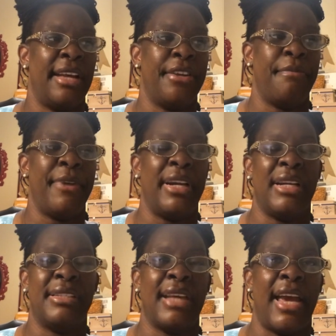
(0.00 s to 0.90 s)

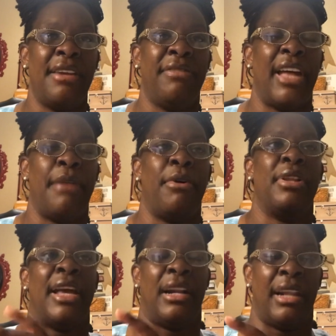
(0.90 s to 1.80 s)
Nesting is another
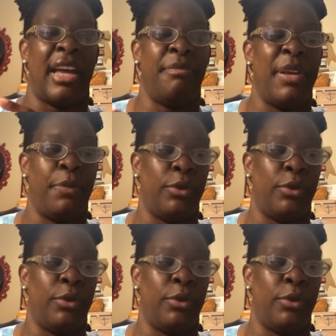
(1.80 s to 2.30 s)
impending sign of